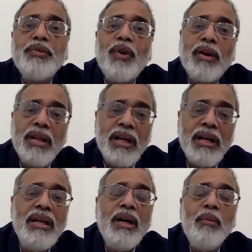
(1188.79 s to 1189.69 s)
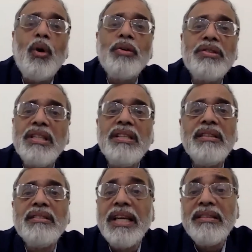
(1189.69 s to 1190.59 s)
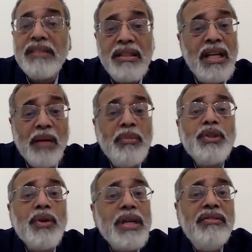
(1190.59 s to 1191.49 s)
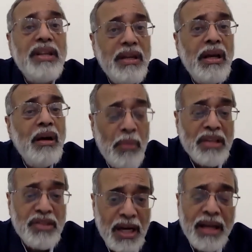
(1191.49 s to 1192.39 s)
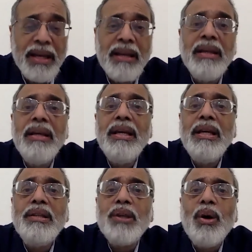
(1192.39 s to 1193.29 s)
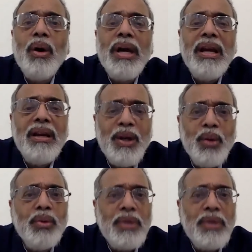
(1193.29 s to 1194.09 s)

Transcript: For the more serious cases, the numbers were even much higher. So do you